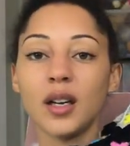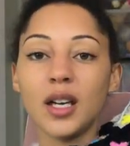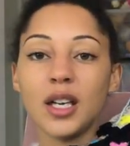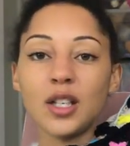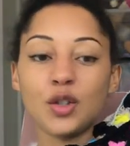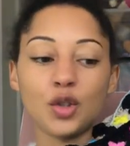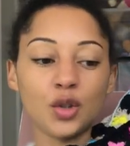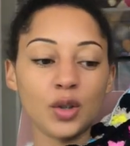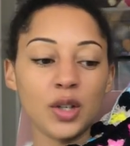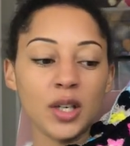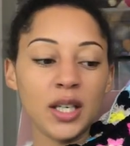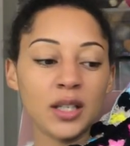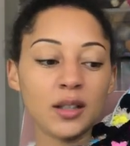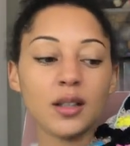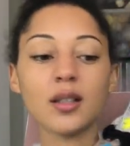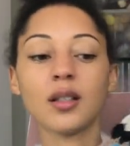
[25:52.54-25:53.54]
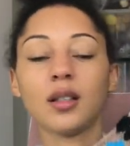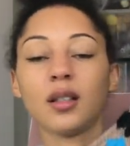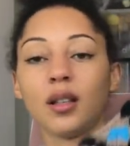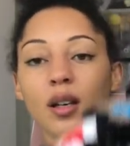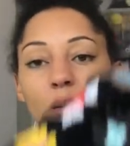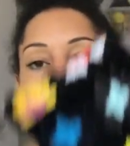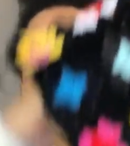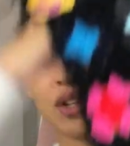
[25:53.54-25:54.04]
is joined
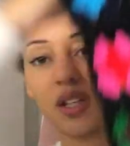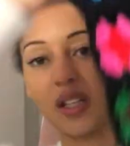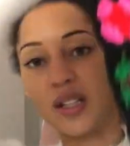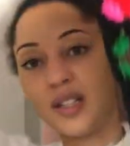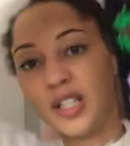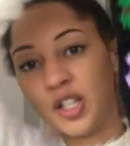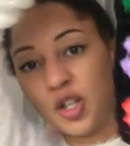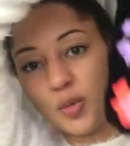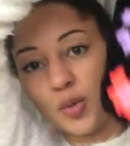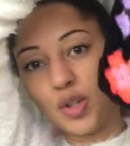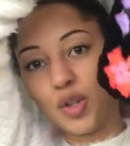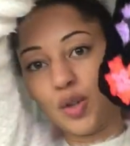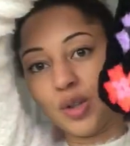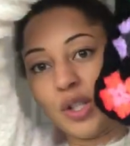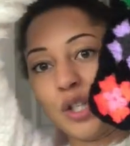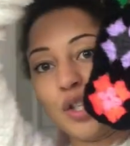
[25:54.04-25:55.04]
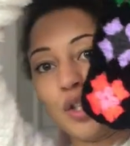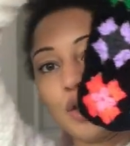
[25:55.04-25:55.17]
with the continuous join as